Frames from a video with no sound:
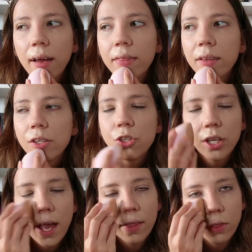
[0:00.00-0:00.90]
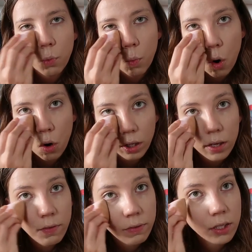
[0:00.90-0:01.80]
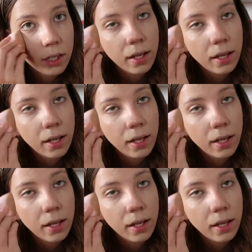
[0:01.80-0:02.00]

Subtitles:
I think she had the war gift,